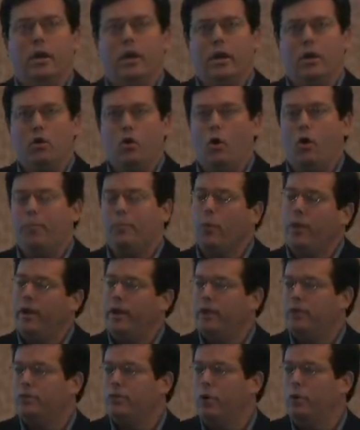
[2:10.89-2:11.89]

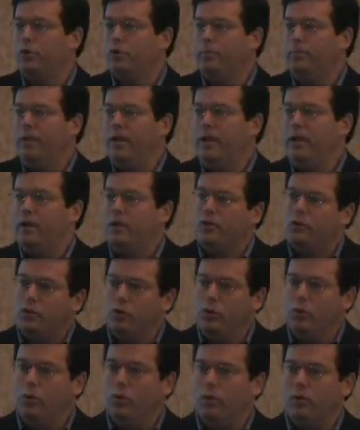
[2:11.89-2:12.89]
incorporating social media
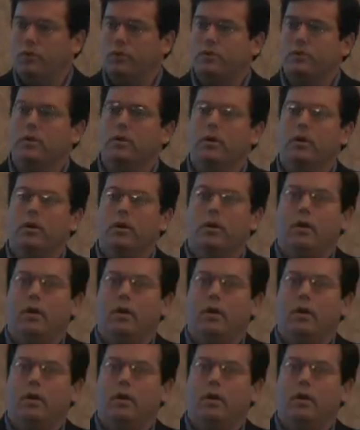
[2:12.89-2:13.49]
tools